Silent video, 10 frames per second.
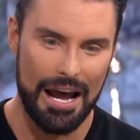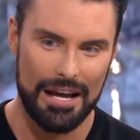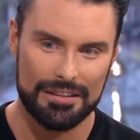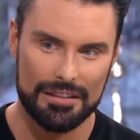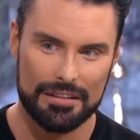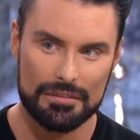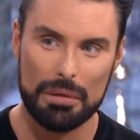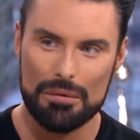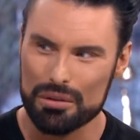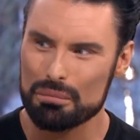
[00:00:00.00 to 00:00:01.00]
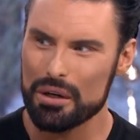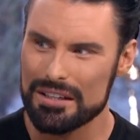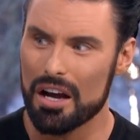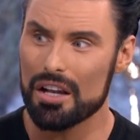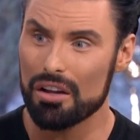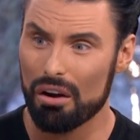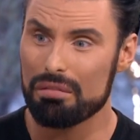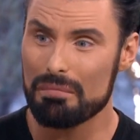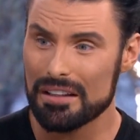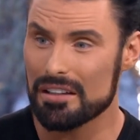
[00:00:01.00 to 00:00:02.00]
And people had put in a lot
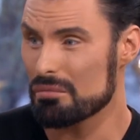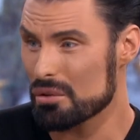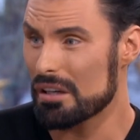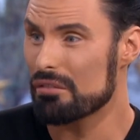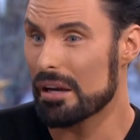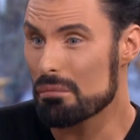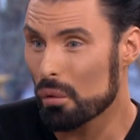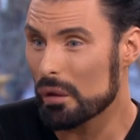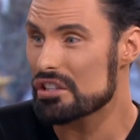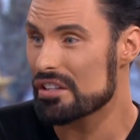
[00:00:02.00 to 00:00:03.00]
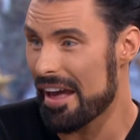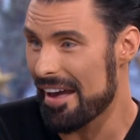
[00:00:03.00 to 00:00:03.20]
of money. I'm talking like remortgage their